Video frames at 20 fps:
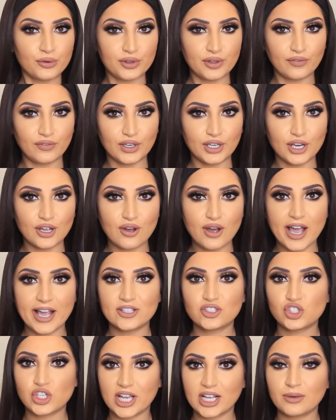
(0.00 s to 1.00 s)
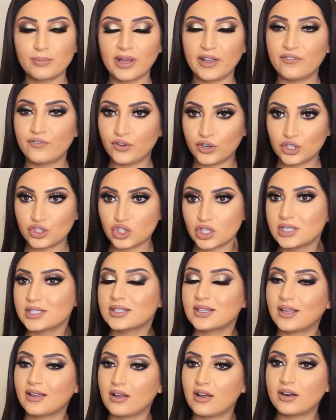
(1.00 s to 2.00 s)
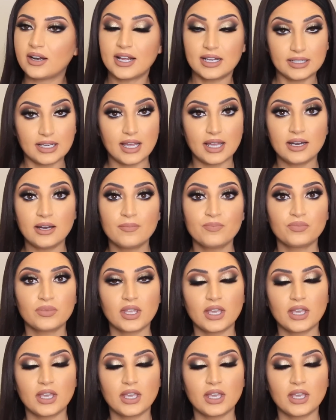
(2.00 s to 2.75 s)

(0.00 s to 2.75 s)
through the video I checked my footages, thank God I did,